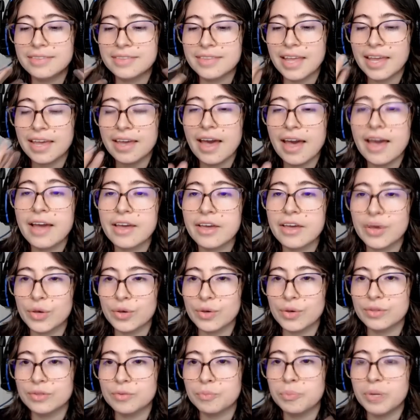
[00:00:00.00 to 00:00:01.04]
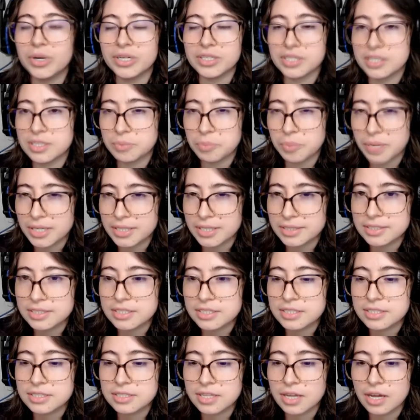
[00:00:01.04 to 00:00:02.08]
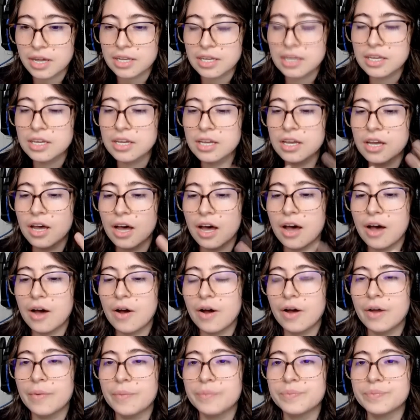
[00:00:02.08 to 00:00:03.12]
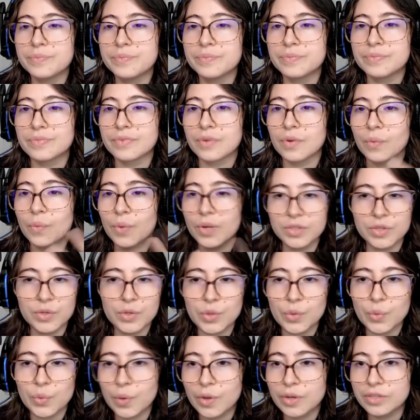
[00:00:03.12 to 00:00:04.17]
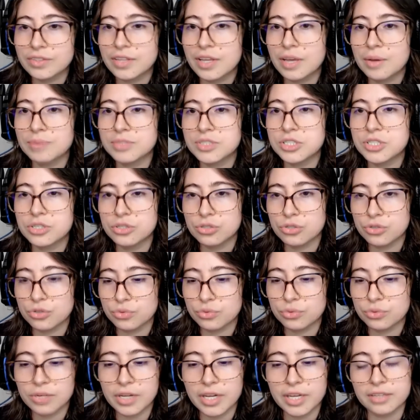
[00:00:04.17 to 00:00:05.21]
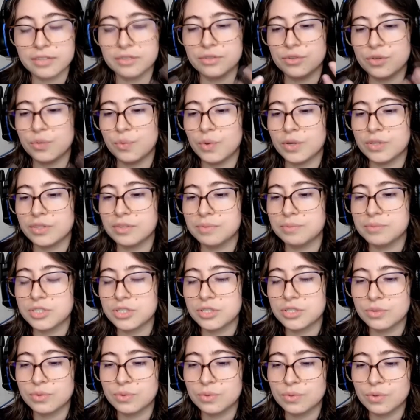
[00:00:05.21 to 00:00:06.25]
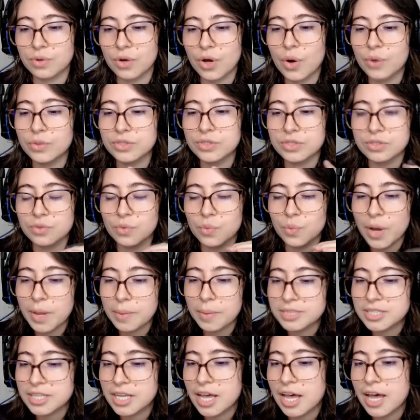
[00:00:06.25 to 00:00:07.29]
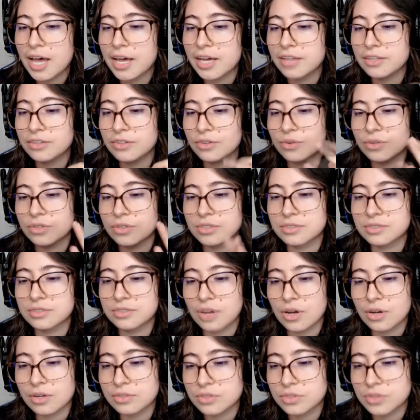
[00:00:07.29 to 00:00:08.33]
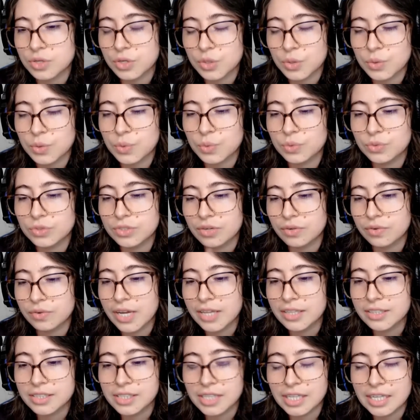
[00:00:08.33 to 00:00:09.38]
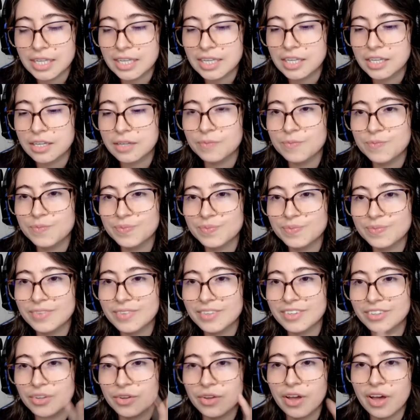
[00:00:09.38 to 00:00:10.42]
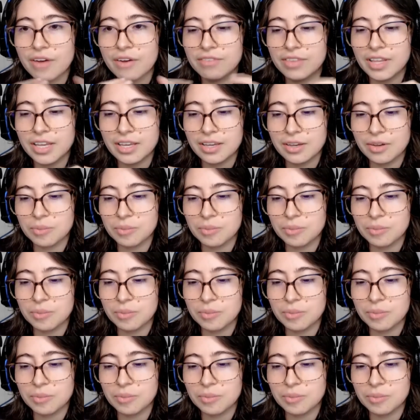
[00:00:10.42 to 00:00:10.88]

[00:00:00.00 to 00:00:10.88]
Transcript: and they could participate in this study, um, what do you want them to do? Like, do you want them to go to the website or talk to you directly? Do you